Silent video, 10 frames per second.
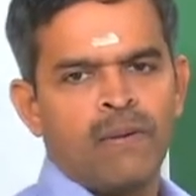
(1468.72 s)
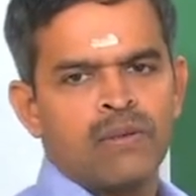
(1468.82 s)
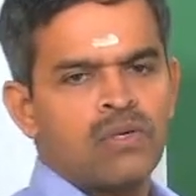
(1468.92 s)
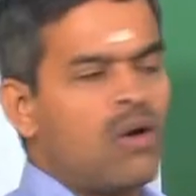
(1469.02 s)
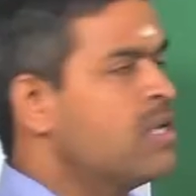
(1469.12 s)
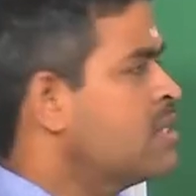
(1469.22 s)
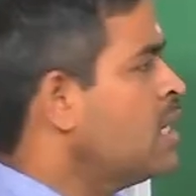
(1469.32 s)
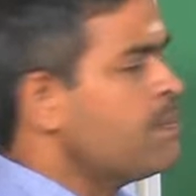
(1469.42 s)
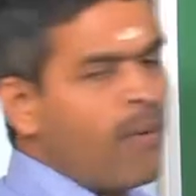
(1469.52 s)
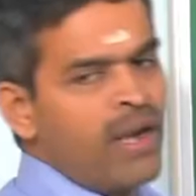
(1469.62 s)
So, on a
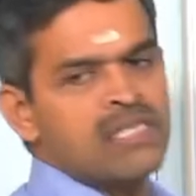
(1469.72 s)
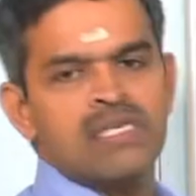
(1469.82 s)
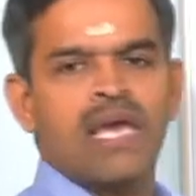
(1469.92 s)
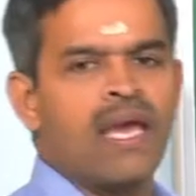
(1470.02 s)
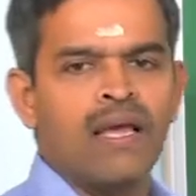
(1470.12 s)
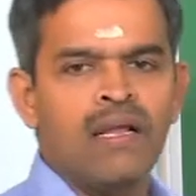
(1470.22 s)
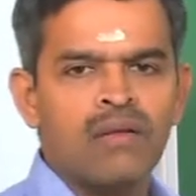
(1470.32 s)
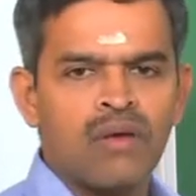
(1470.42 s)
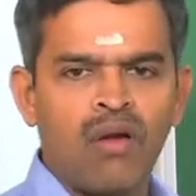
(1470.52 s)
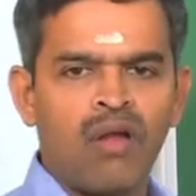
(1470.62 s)
10-point scale,
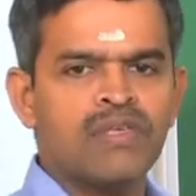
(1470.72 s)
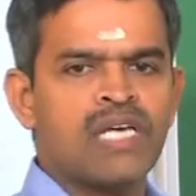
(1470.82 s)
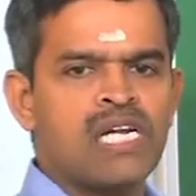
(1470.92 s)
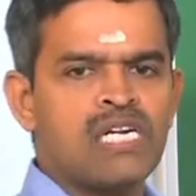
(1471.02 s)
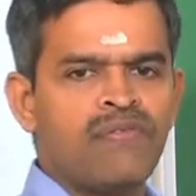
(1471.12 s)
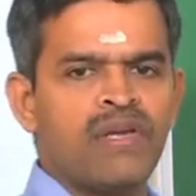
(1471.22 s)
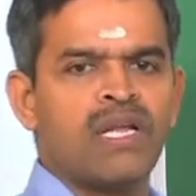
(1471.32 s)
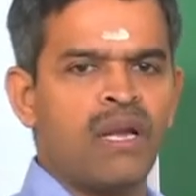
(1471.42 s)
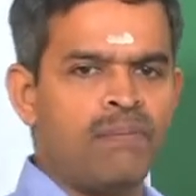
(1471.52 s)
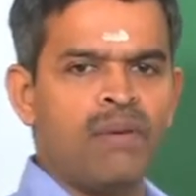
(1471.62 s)
you can always identify a
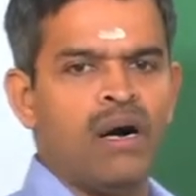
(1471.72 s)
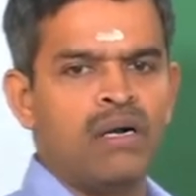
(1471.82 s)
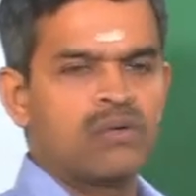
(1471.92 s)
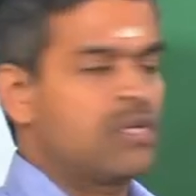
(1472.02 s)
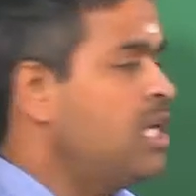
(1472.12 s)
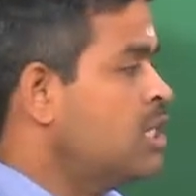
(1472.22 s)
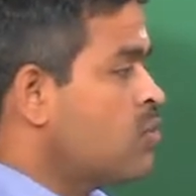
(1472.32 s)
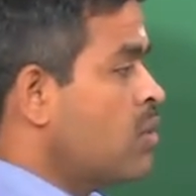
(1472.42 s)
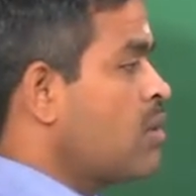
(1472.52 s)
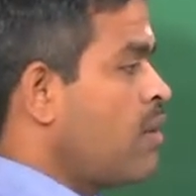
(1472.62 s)
number to each
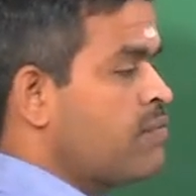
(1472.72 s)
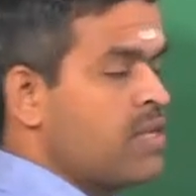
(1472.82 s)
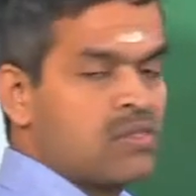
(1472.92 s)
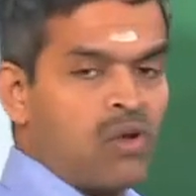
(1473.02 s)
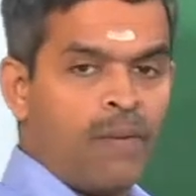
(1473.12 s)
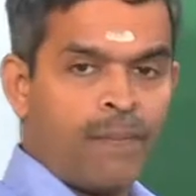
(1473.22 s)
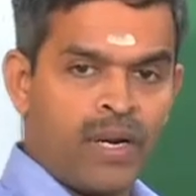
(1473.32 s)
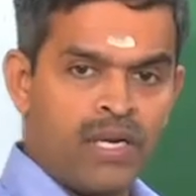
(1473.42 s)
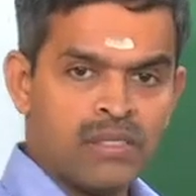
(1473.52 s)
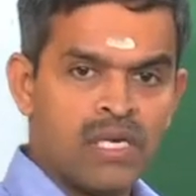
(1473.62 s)
one of these
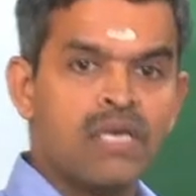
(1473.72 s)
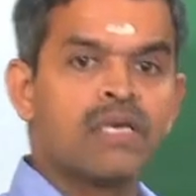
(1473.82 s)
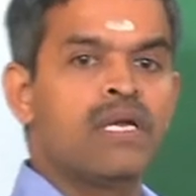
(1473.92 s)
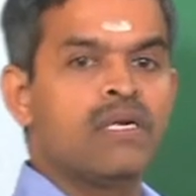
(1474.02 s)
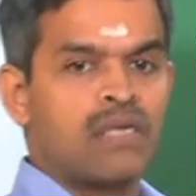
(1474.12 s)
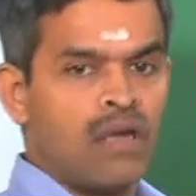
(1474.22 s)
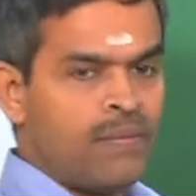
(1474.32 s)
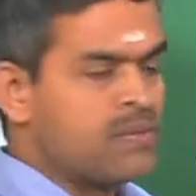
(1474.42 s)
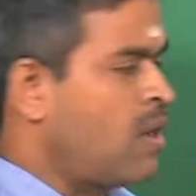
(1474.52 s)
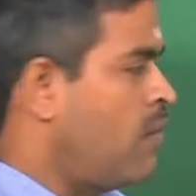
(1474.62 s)
components in
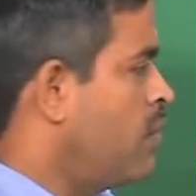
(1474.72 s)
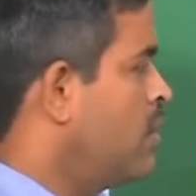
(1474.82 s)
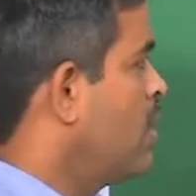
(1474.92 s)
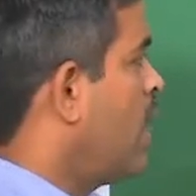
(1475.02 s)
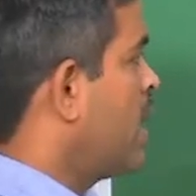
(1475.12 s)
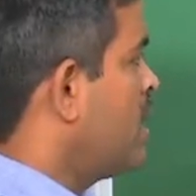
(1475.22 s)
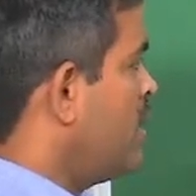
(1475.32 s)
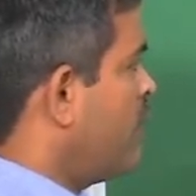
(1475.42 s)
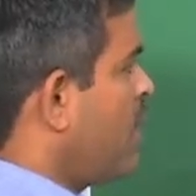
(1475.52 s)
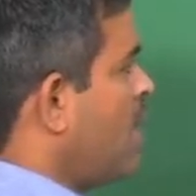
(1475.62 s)
terms of
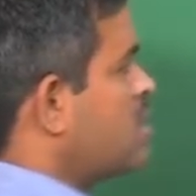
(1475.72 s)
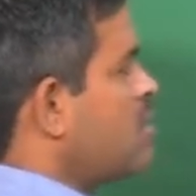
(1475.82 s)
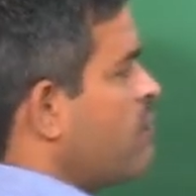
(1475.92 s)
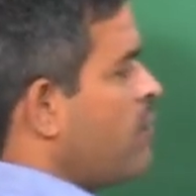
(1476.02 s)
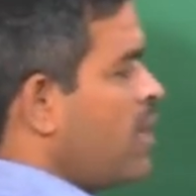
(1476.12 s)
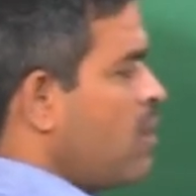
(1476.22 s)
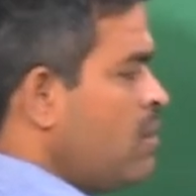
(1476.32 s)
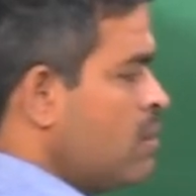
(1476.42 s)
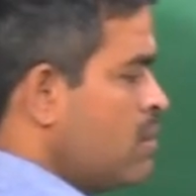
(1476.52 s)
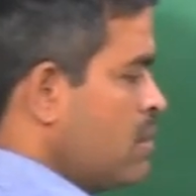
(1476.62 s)
identification of failure,